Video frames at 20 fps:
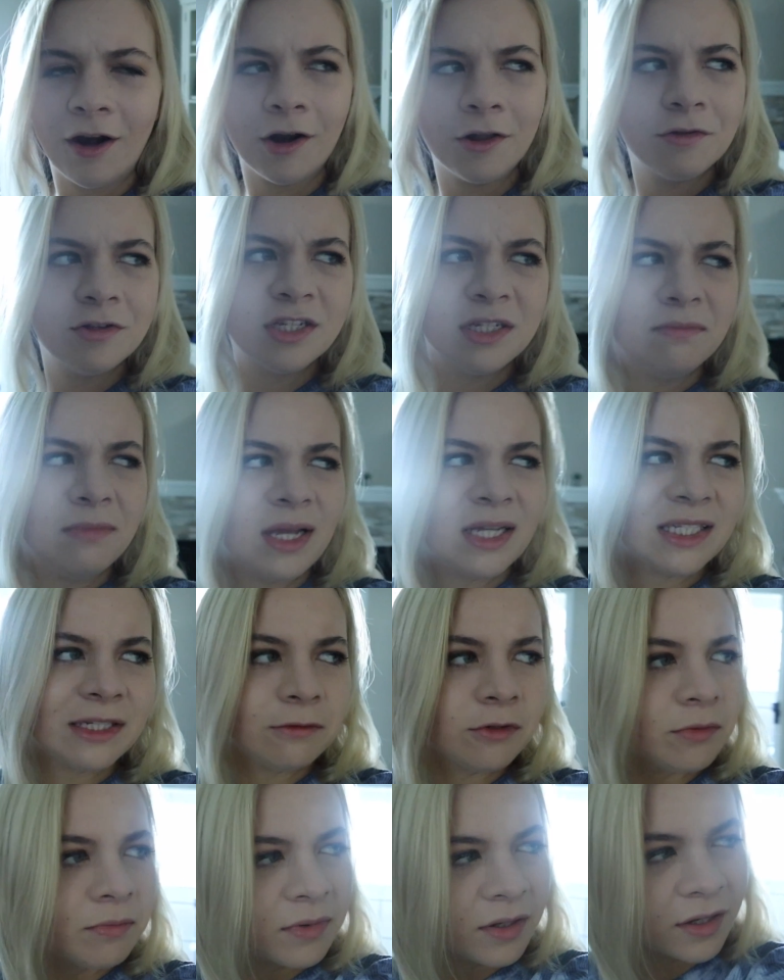Carlos is
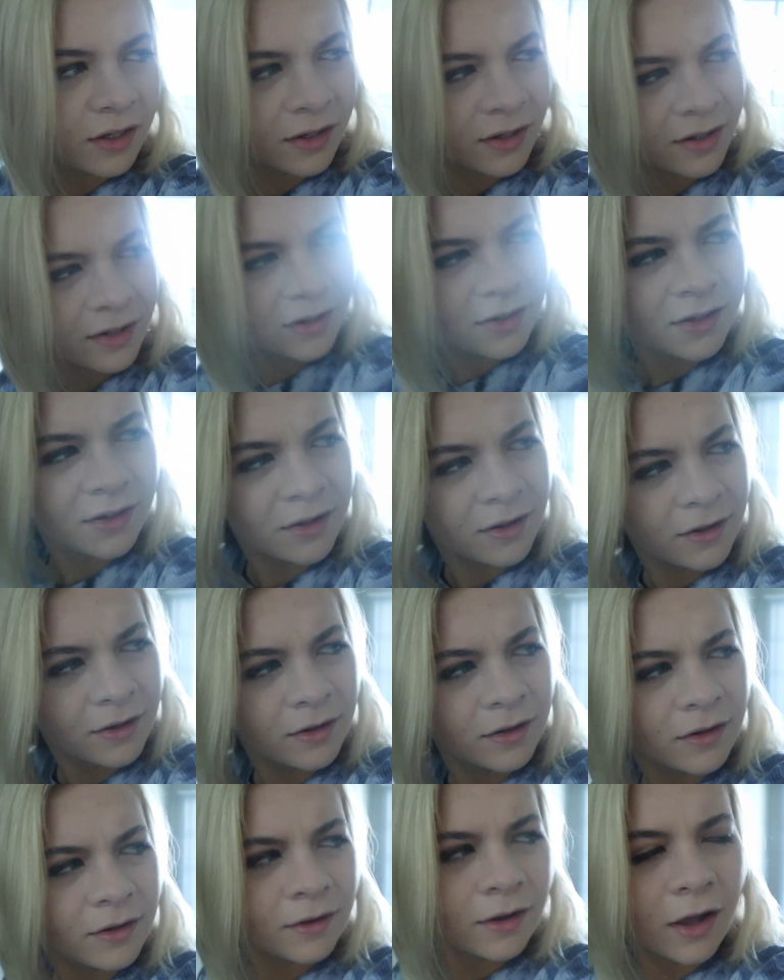messing with me?
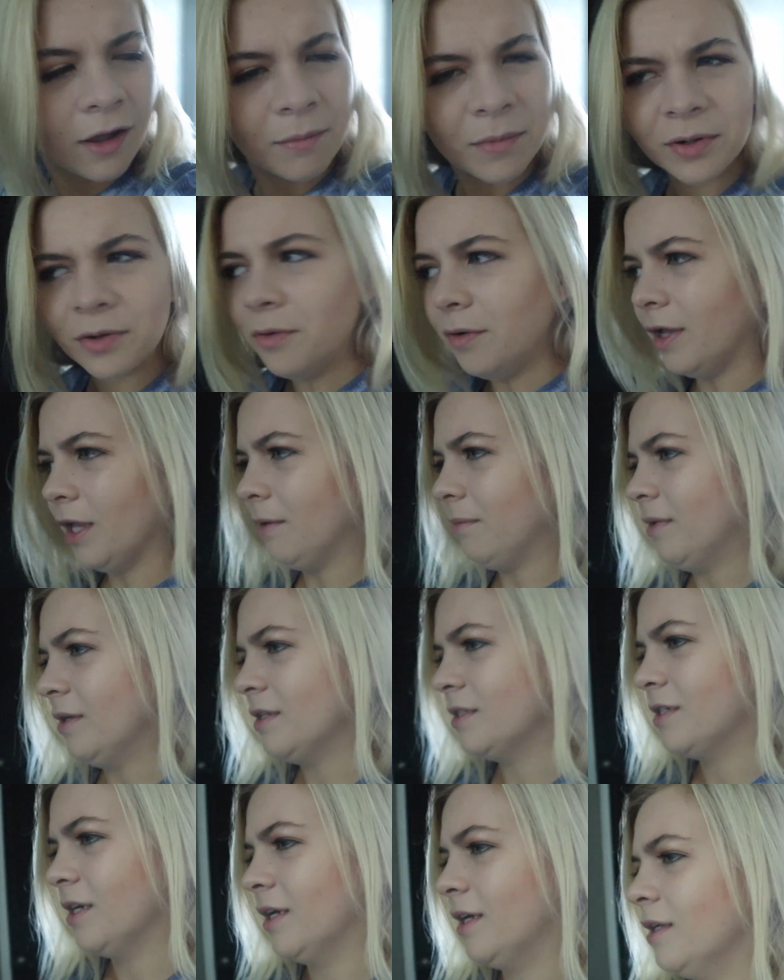I'm gonna go get him
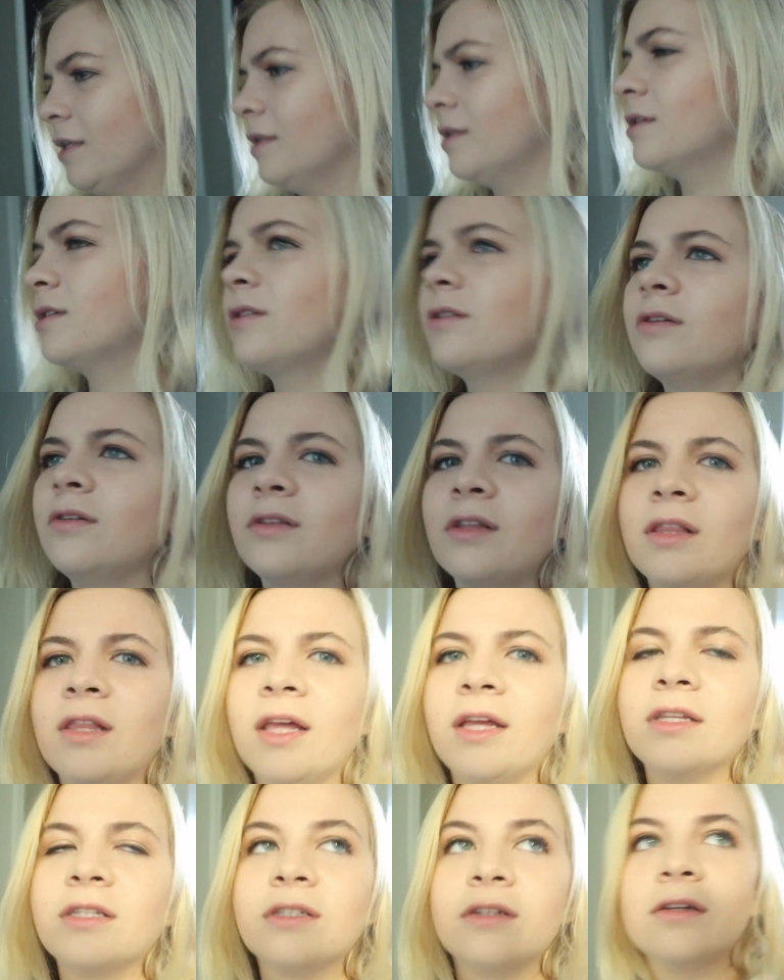in a second. Let's turn all the
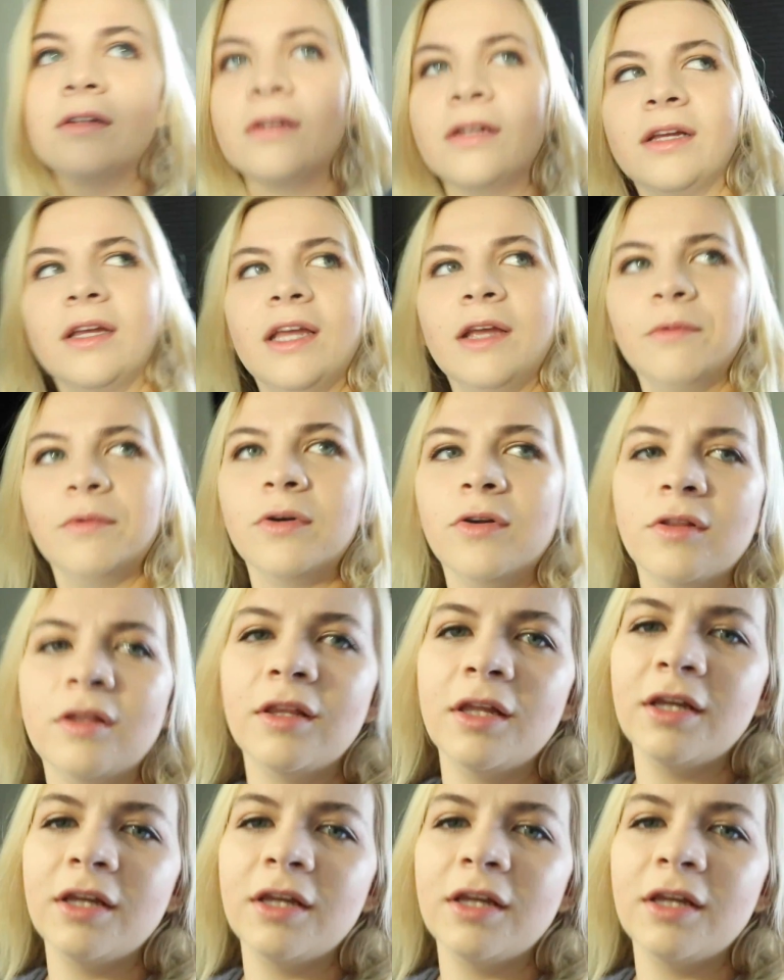lights on. I hate when all the